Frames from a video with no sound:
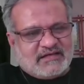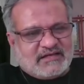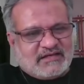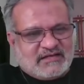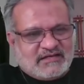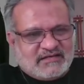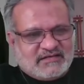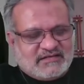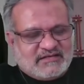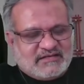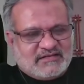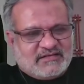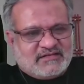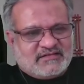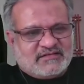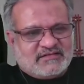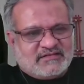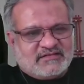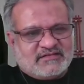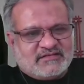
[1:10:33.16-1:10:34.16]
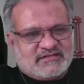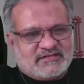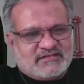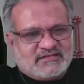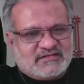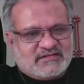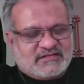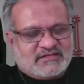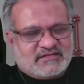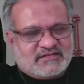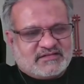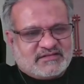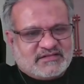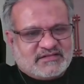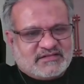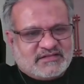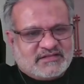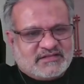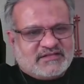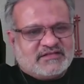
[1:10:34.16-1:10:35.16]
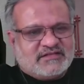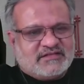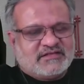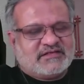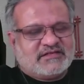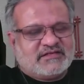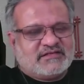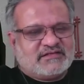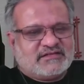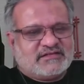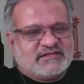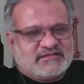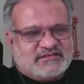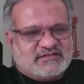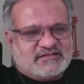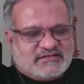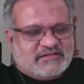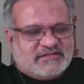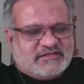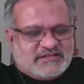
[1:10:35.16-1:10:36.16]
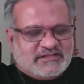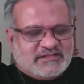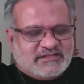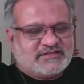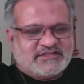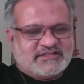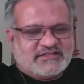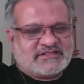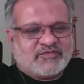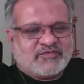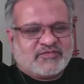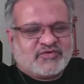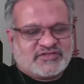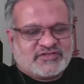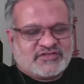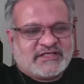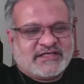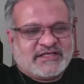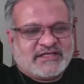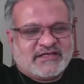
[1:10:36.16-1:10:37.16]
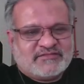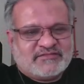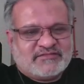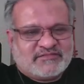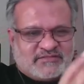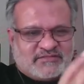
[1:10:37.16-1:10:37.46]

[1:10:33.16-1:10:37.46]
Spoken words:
And this I'm going to say,